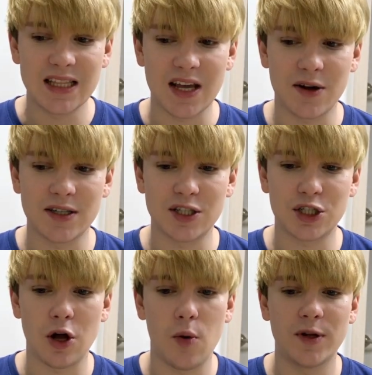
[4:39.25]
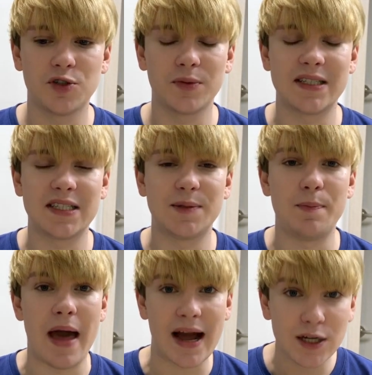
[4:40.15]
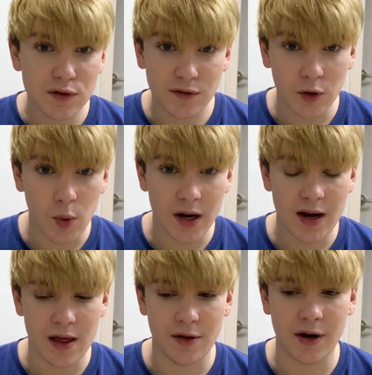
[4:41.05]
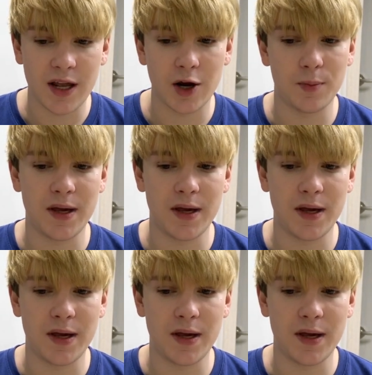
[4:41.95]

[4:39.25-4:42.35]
There is so much respect for one another here.